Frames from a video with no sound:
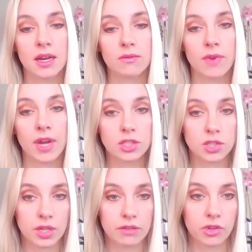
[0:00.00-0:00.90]

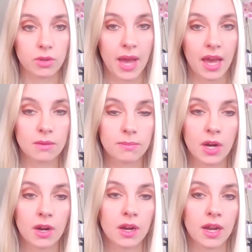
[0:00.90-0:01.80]
registering for the patent
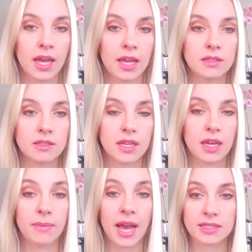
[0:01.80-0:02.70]
bar and
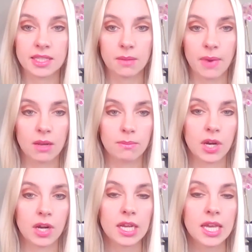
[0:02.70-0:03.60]
passing the patent
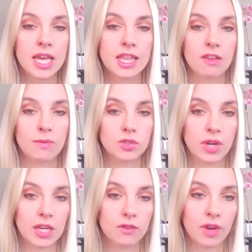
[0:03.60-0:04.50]
bar. They've been
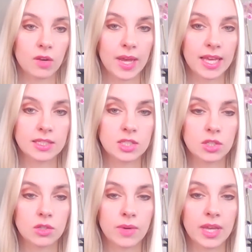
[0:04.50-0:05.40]
trying to find ways
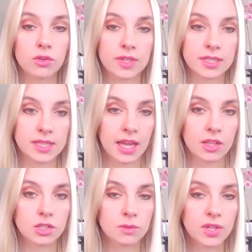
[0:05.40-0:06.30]
to increase the
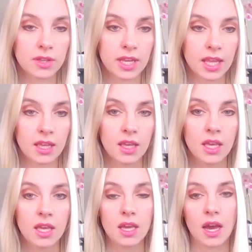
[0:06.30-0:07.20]
eligibility.
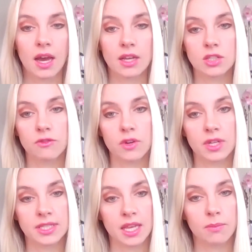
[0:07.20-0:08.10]
So for
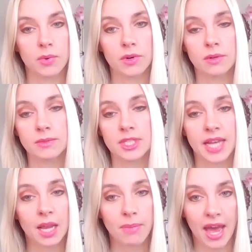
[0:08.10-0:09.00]
example,
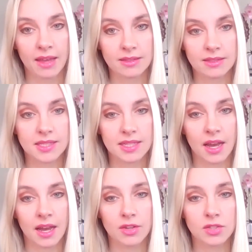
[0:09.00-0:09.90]
design patents,
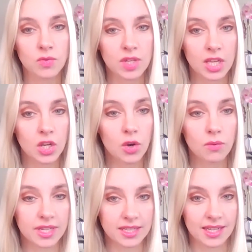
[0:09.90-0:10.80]
there's really no
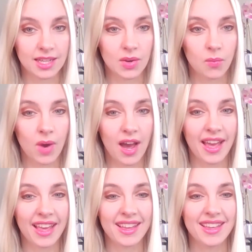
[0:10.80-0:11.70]
reason
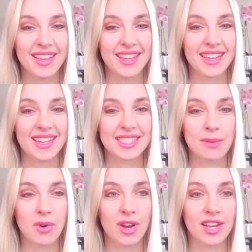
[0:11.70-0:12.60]
why
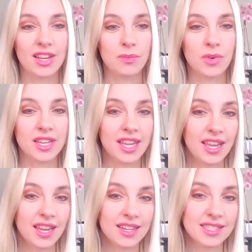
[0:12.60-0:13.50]
someone would
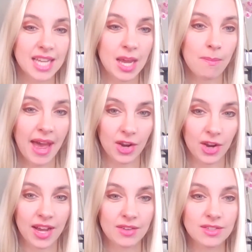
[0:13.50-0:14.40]
need a STEM
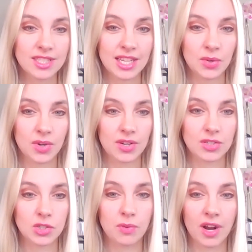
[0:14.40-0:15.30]
background in order
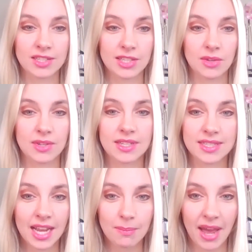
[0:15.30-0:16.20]
to prosecute a
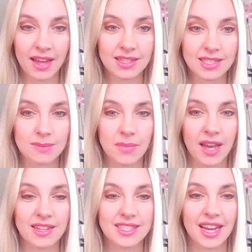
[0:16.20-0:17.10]
design patent,
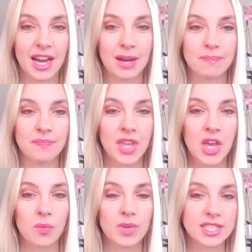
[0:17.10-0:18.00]
but
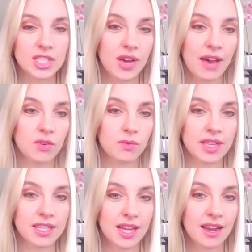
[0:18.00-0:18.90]
we still haven't
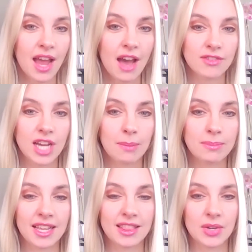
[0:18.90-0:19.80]
really done enough to
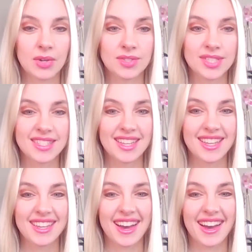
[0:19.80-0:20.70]
update those
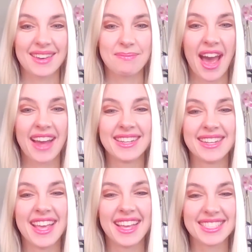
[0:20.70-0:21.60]
patent
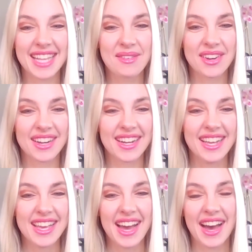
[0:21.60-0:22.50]
examiner
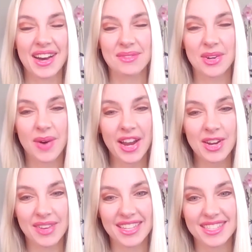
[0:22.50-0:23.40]

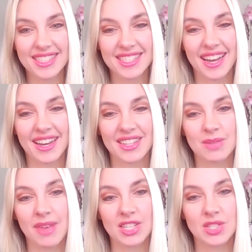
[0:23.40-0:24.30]
requirements to
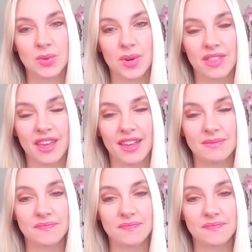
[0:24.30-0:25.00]
make sure that